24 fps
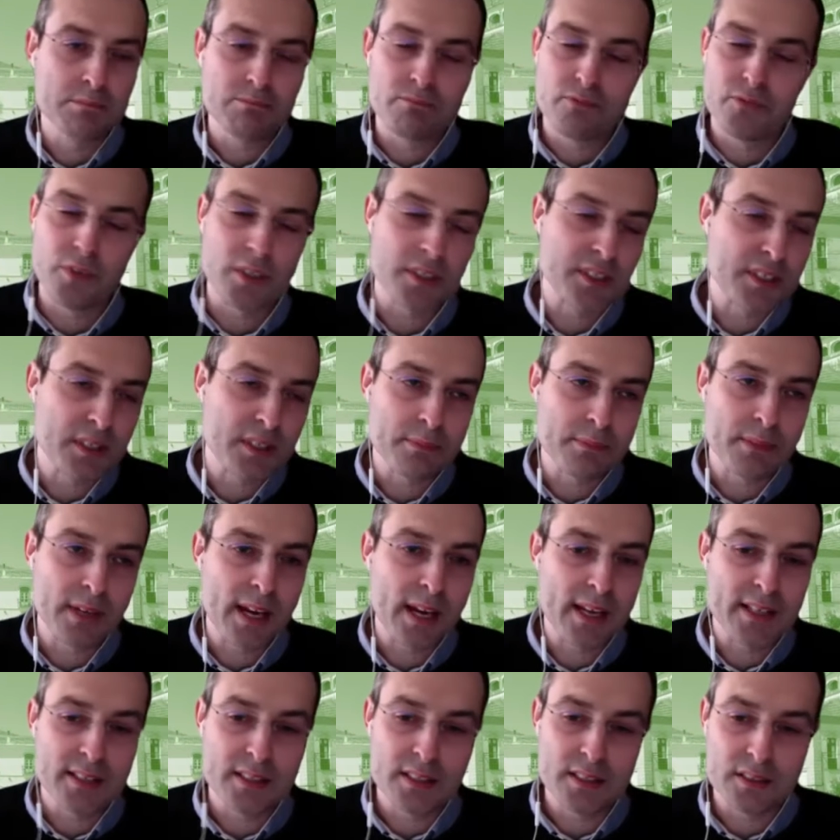For some
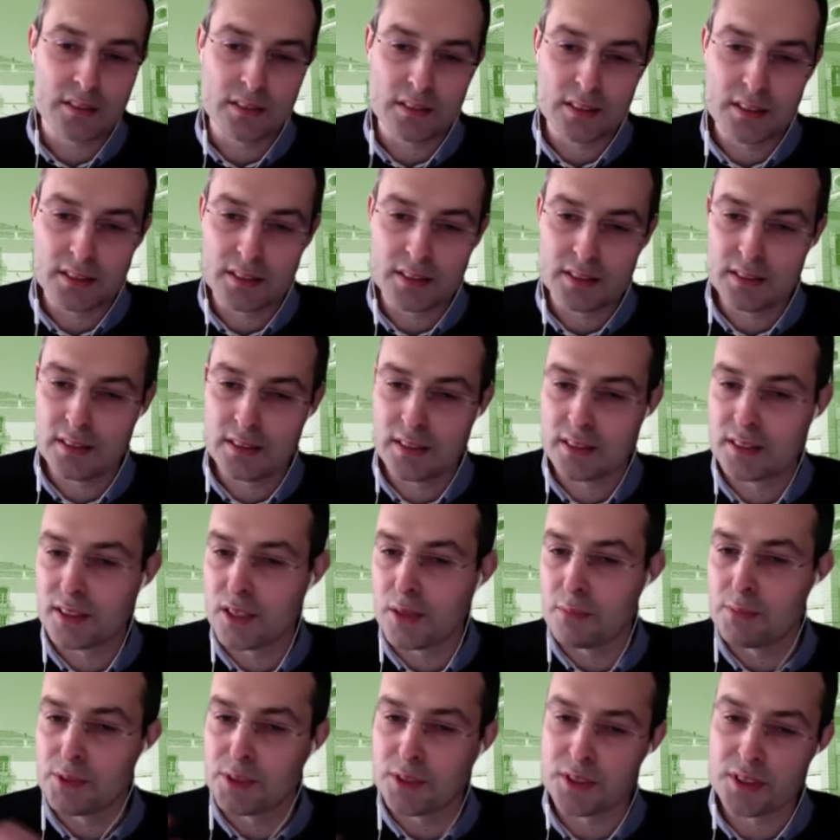cases, the
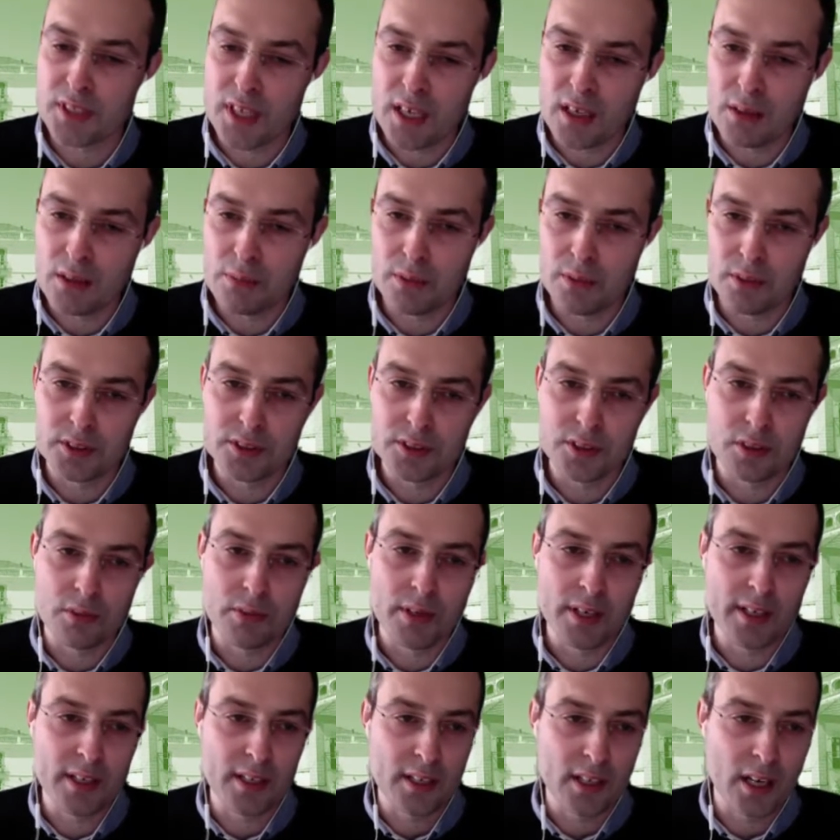term sustainable is
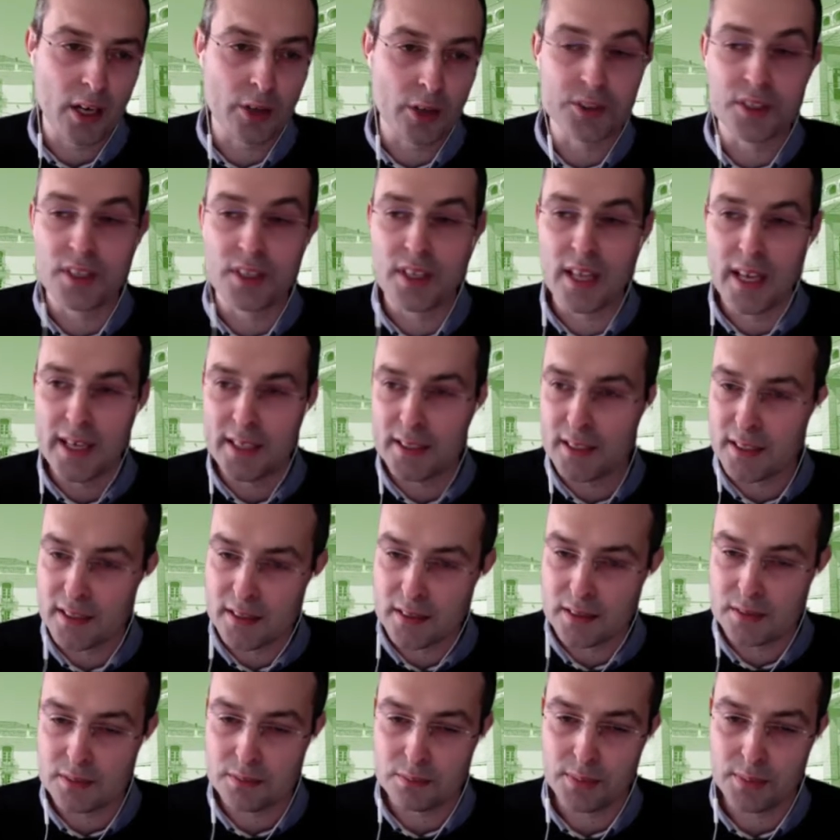already outdated,
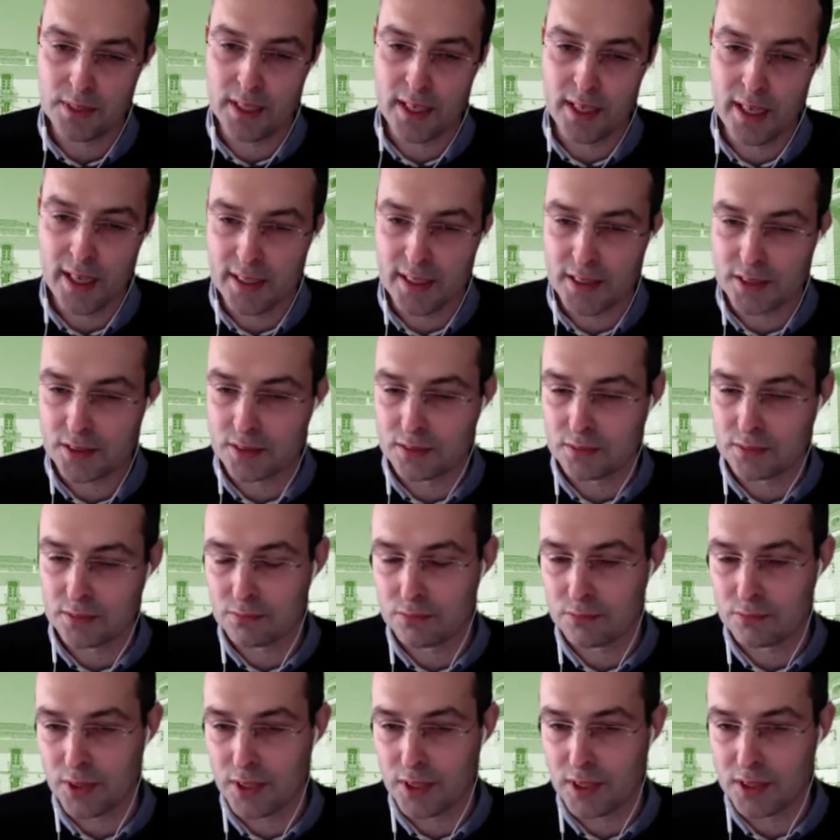because
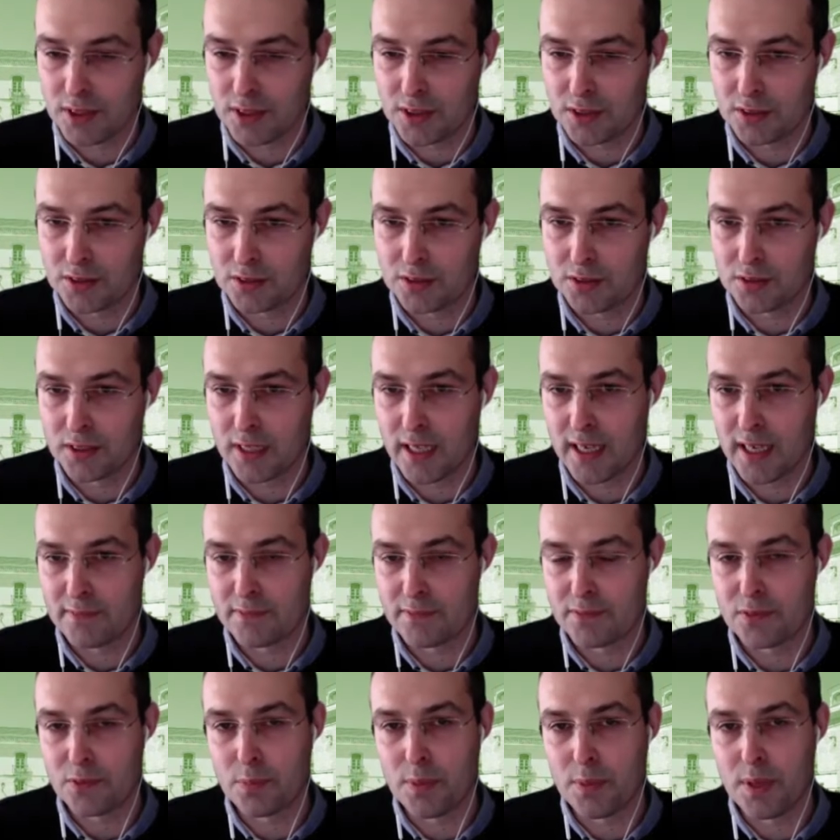we have
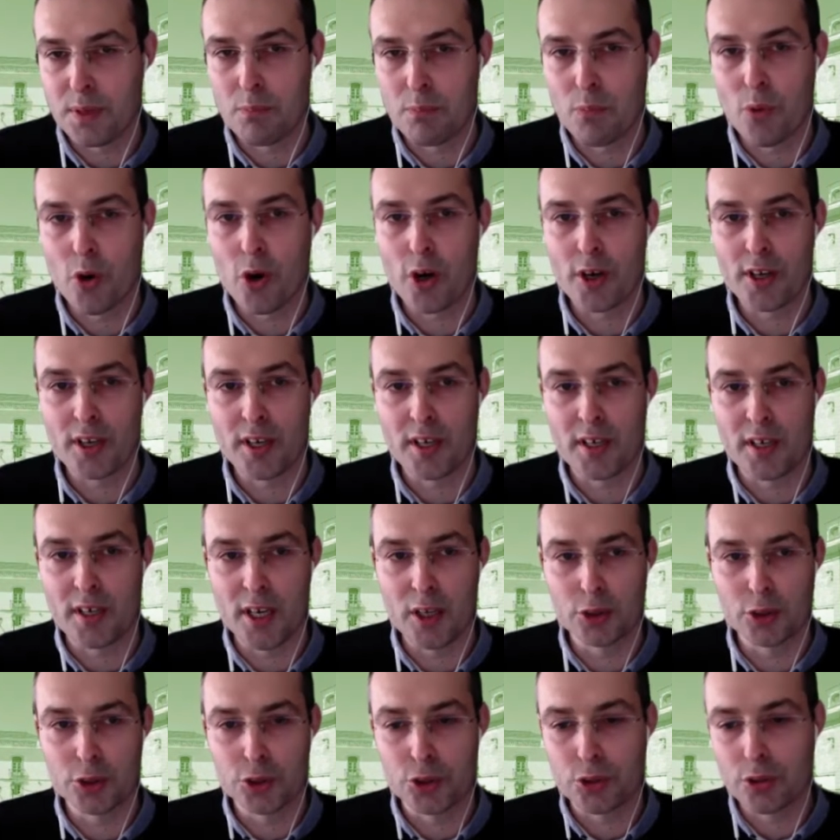to be more than
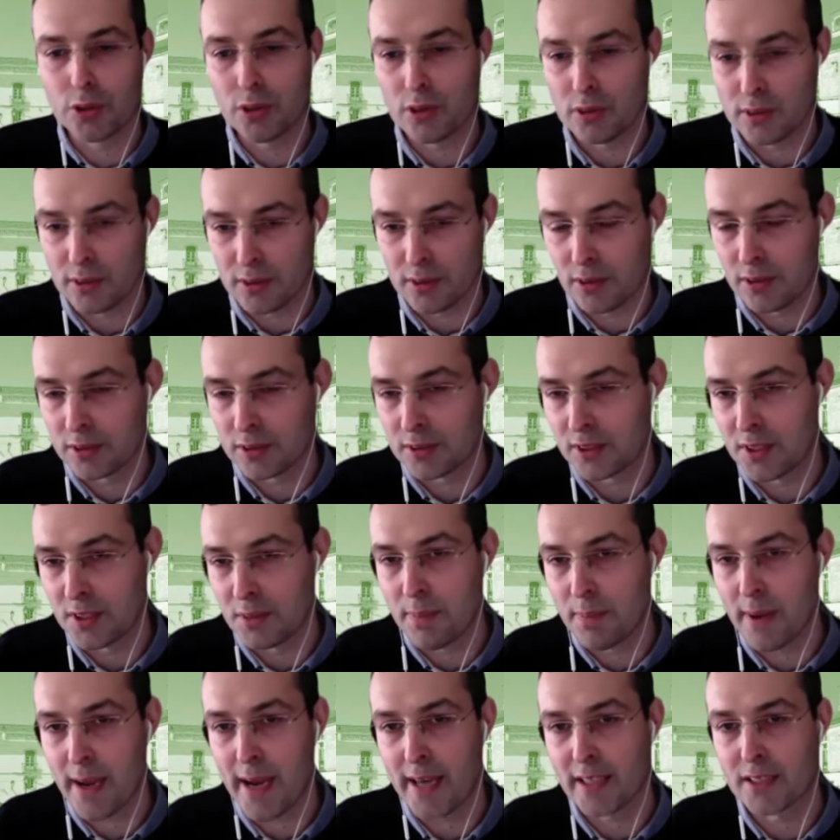neutral on the
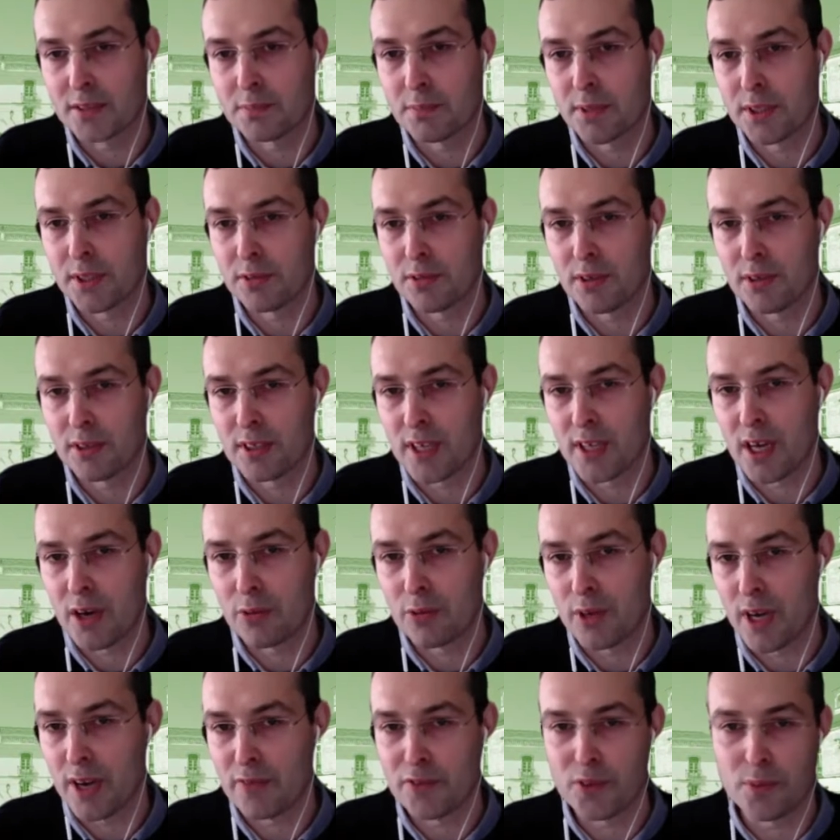impacts, but now
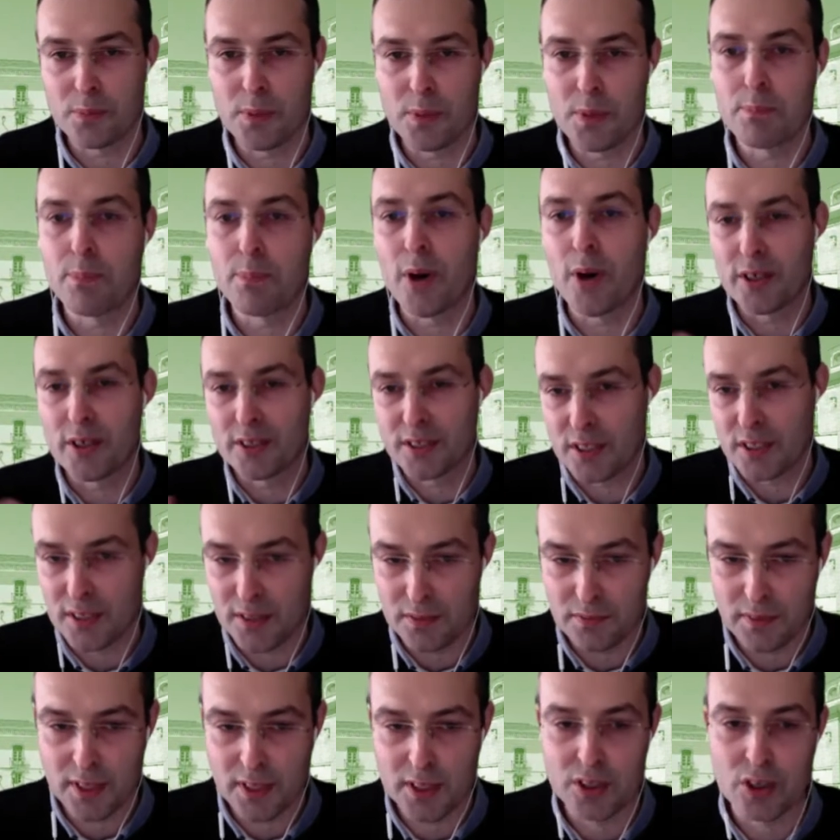we have to be
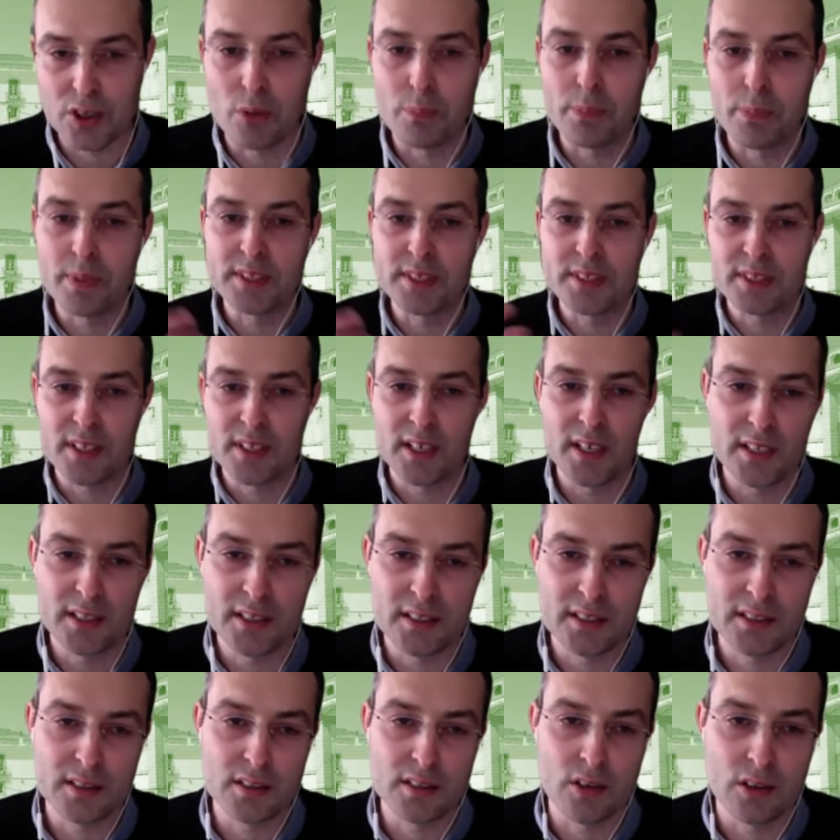positive and compensate
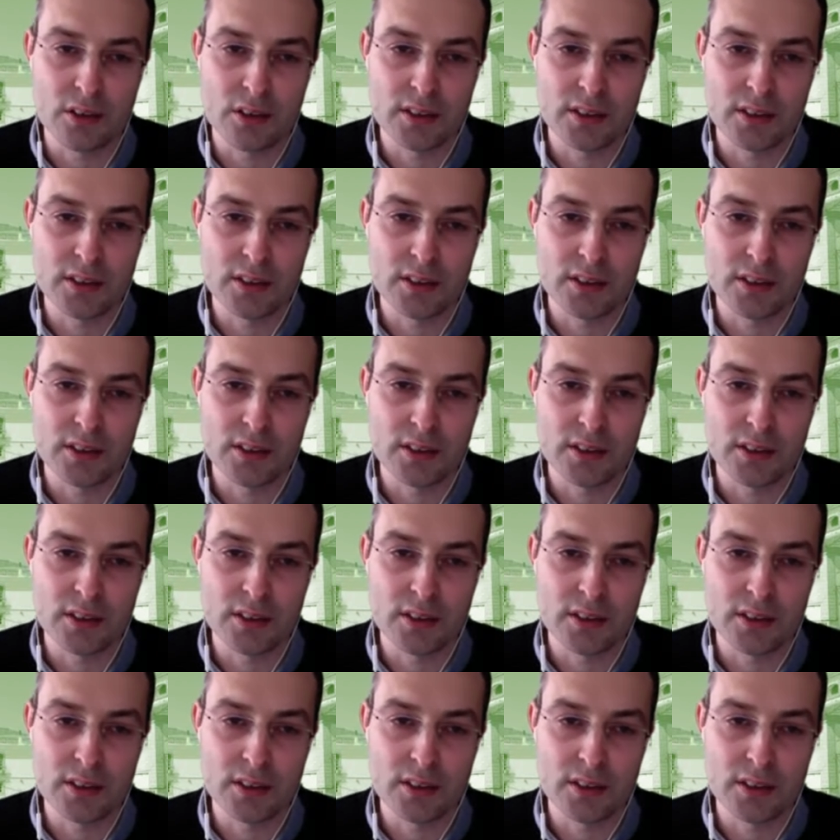all